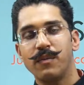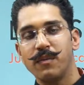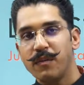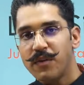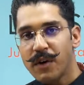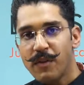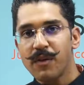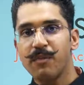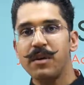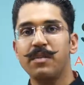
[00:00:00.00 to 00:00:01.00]
some of the
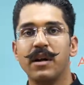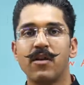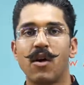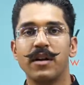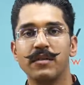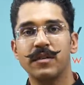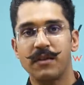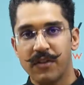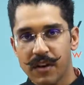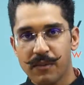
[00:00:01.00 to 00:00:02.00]
people are not even
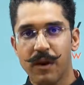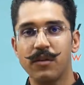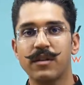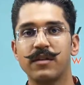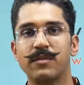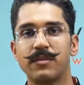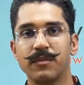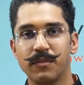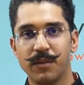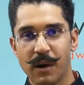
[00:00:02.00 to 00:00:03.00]
aware about this
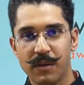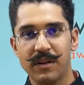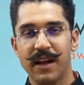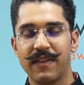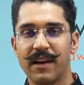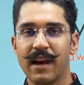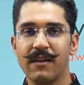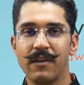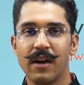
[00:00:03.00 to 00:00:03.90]
power that they have,